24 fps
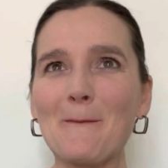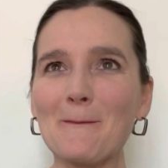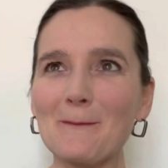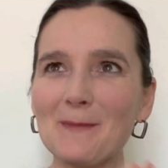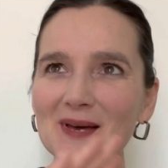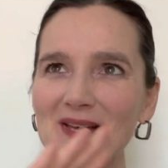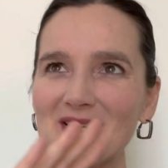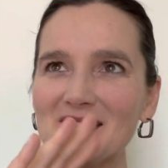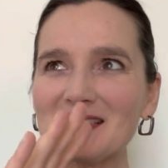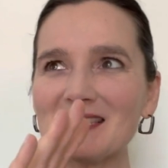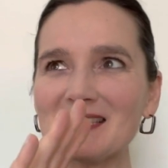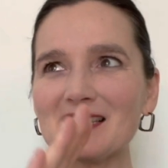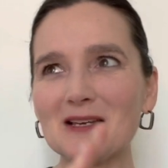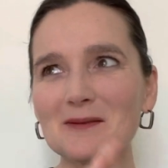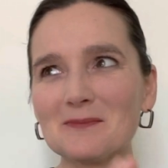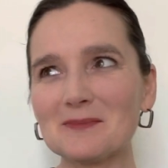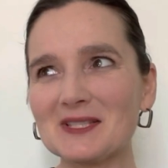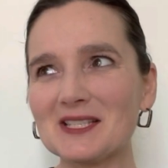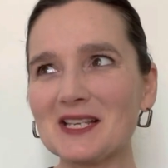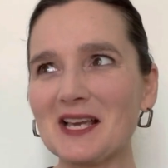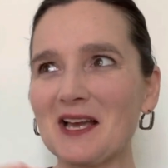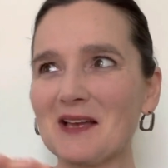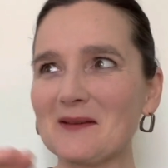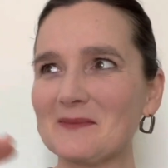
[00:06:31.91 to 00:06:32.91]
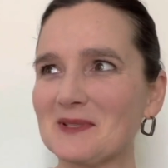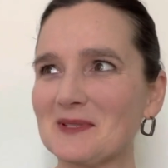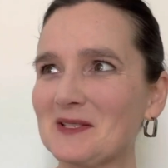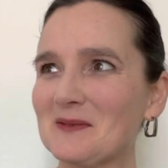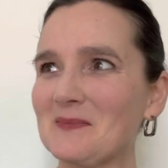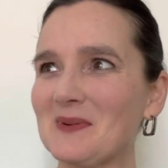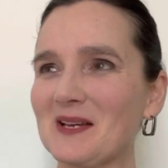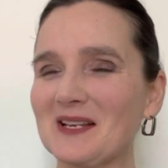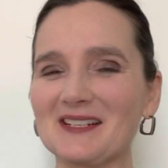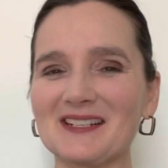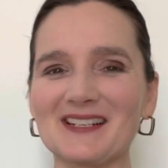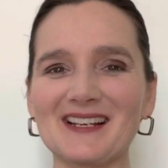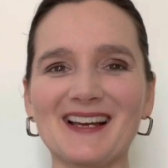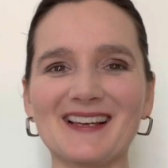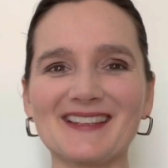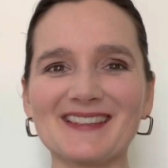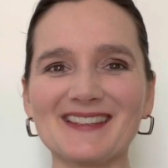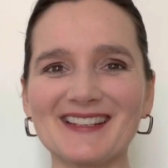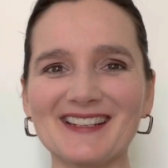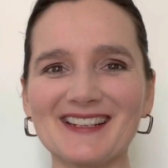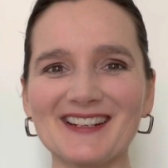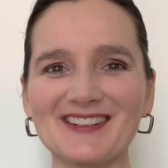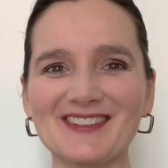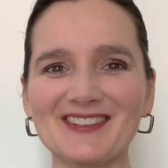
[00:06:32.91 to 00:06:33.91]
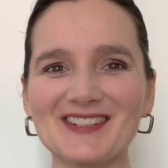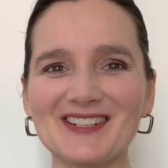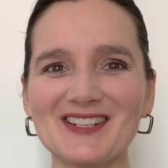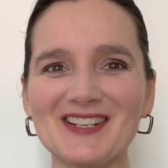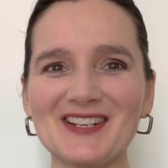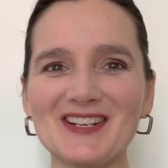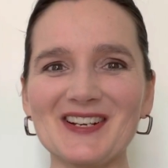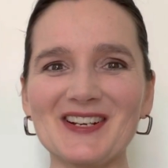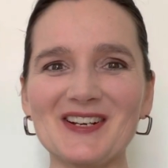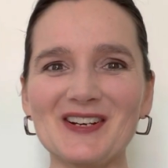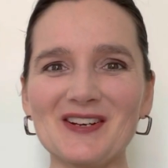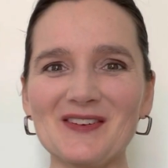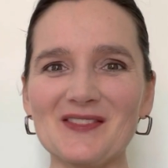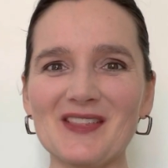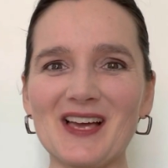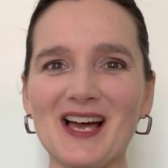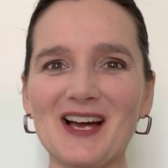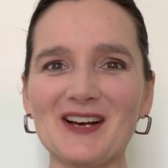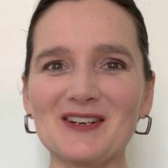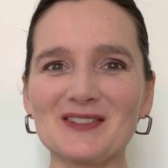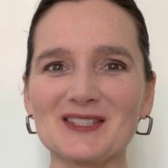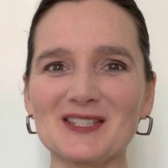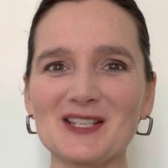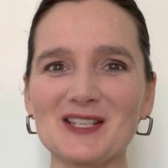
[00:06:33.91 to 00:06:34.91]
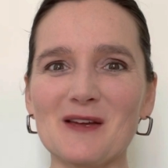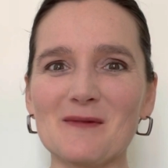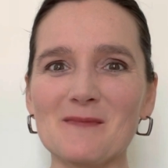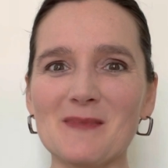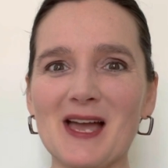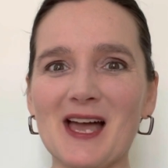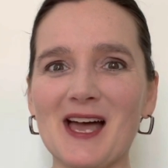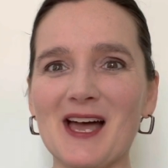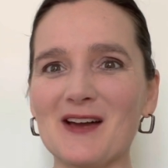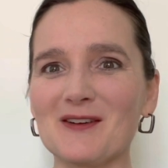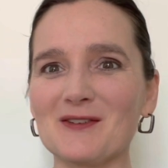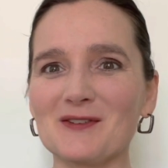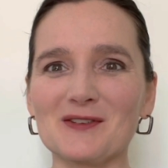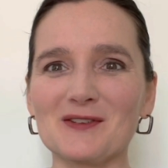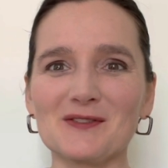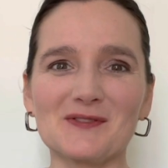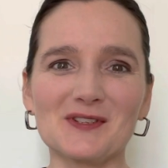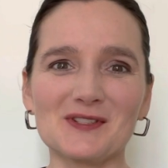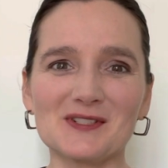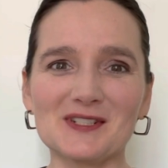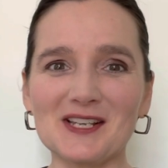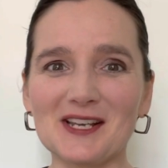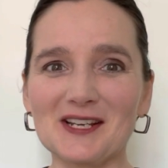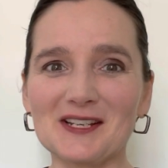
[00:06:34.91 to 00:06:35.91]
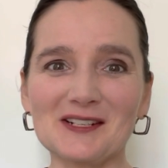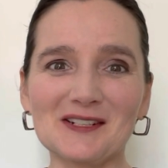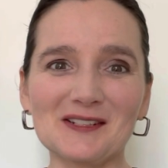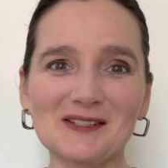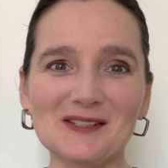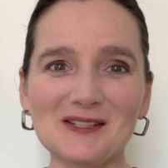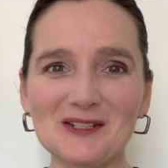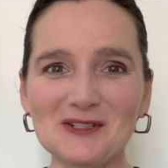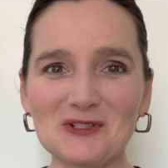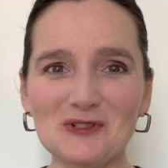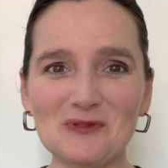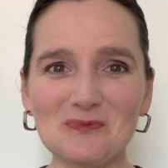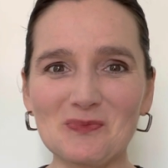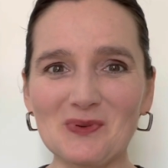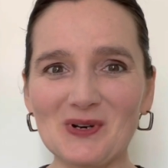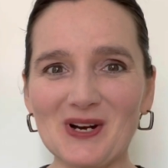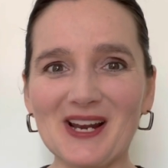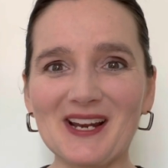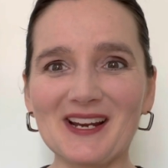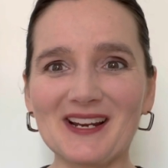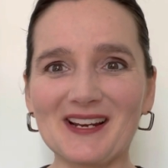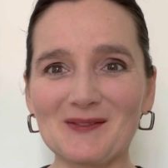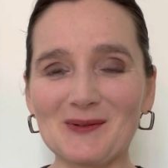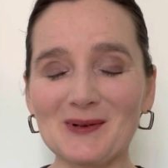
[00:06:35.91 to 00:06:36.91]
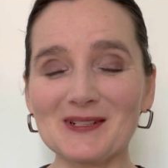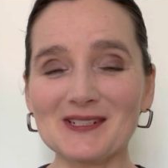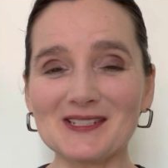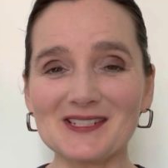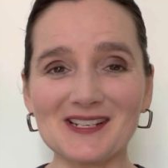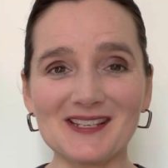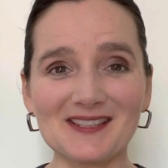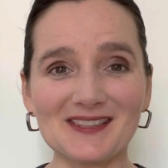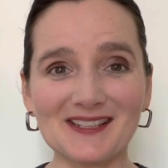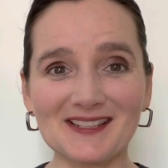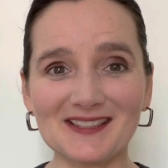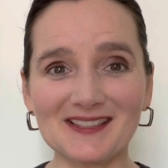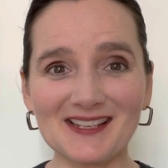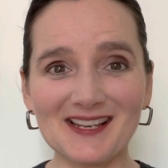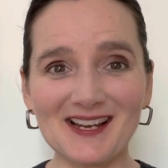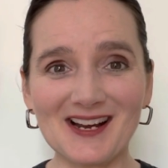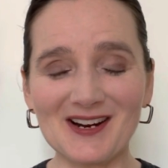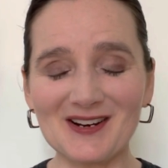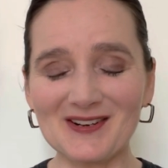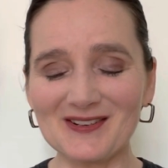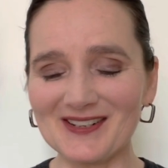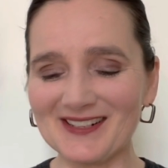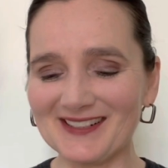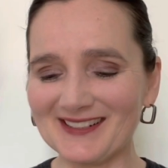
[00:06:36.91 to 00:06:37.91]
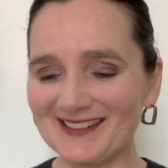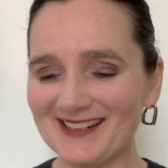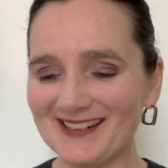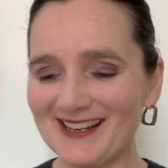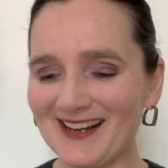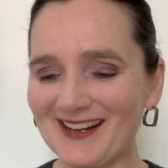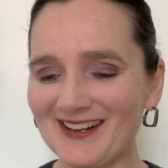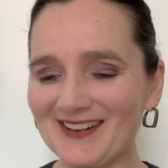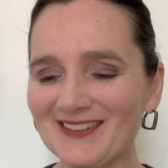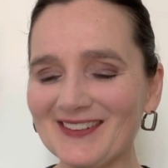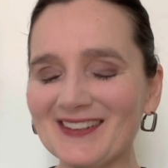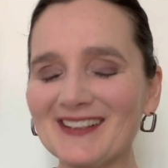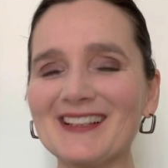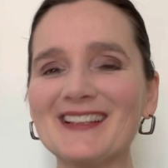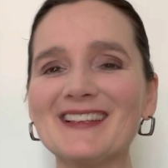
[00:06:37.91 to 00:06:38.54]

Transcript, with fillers: But sometimes, depending on the area of the house I'm at, or if they're taking a lunch break, which I think they are right now,